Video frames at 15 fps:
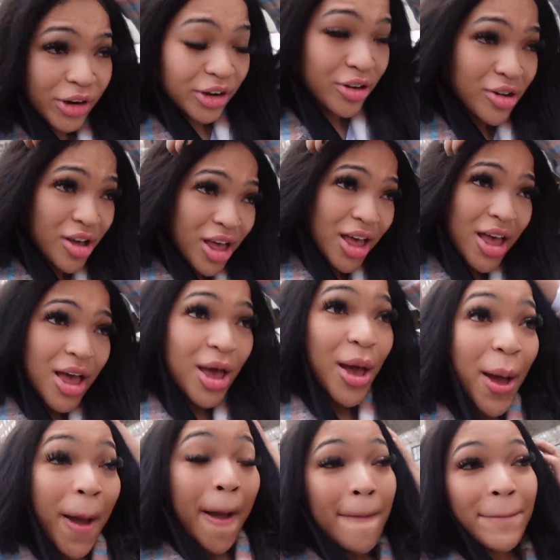real
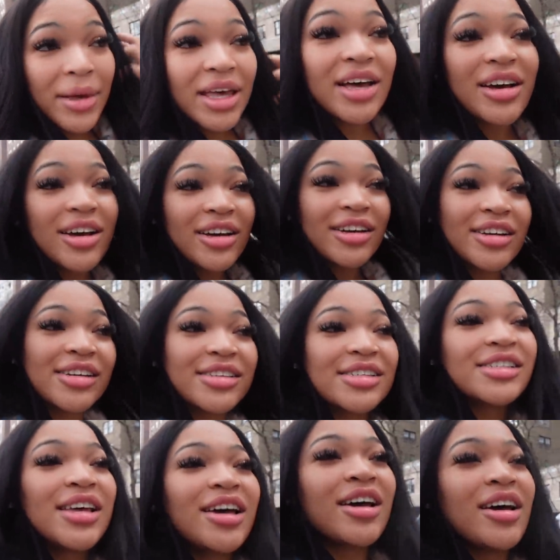because